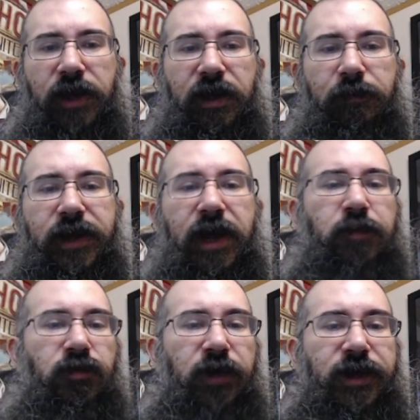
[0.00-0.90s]
That became
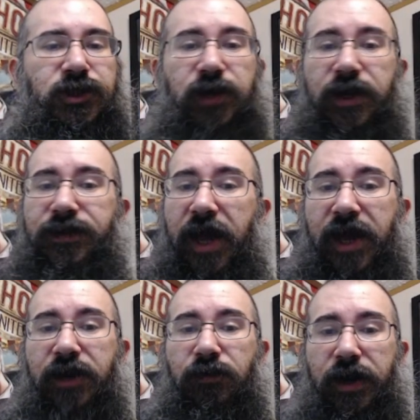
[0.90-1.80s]
her greatest strength
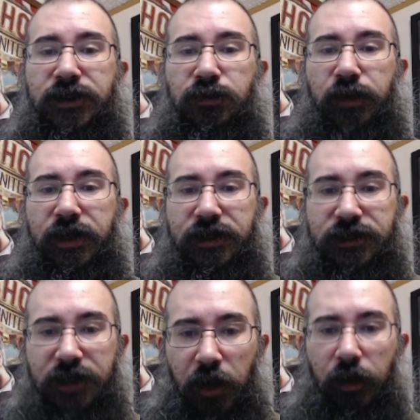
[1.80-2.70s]
and greatest weakness.